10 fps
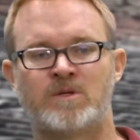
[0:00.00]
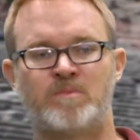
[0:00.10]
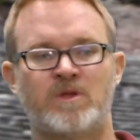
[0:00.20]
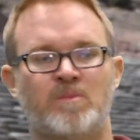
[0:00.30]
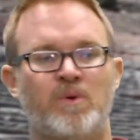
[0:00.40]

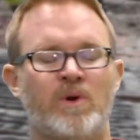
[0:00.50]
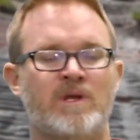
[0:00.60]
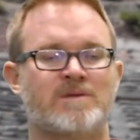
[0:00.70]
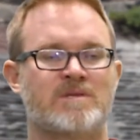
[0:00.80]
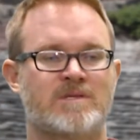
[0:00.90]
But the point
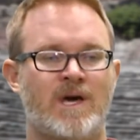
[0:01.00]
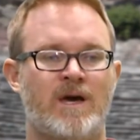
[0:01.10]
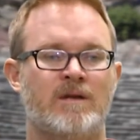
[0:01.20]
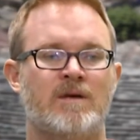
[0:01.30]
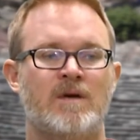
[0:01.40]
is
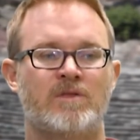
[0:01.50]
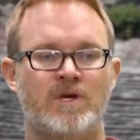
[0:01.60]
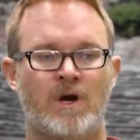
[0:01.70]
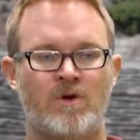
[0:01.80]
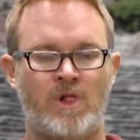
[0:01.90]
that the
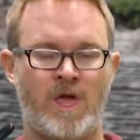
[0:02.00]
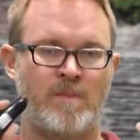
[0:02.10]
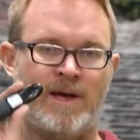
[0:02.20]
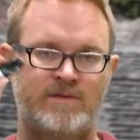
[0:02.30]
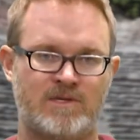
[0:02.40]
O claim
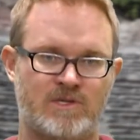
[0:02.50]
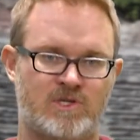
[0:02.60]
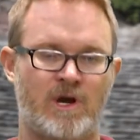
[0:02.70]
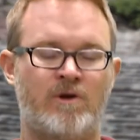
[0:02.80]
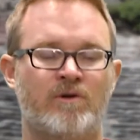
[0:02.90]
has this
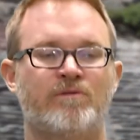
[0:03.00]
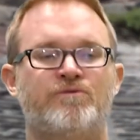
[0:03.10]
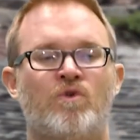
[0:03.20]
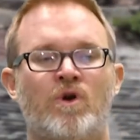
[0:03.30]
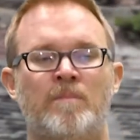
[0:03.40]
general
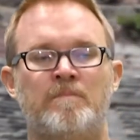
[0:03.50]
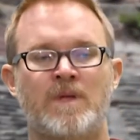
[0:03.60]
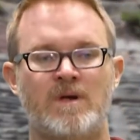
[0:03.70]
form,